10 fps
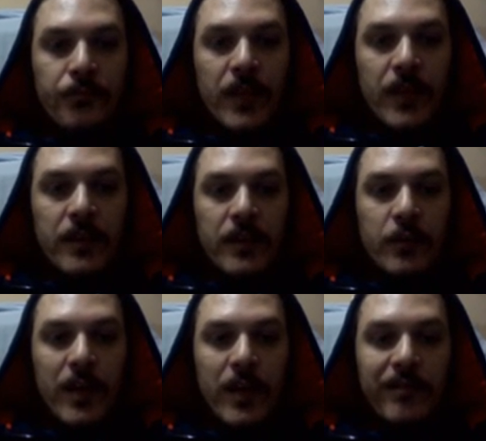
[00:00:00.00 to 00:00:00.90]
And here
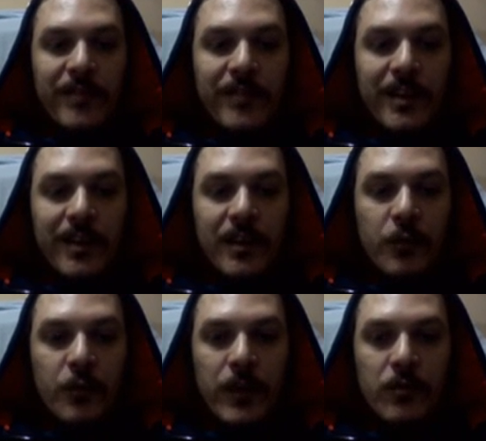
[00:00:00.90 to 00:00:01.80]
we have
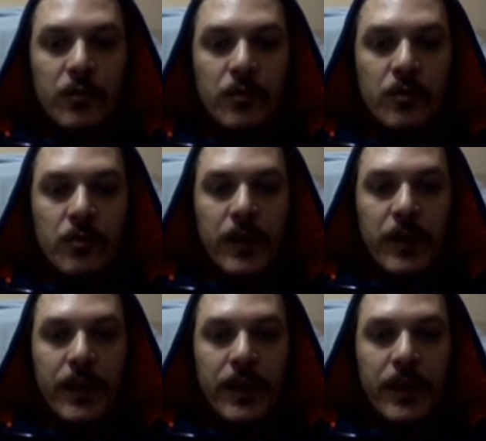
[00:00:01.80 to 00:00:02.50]
queen to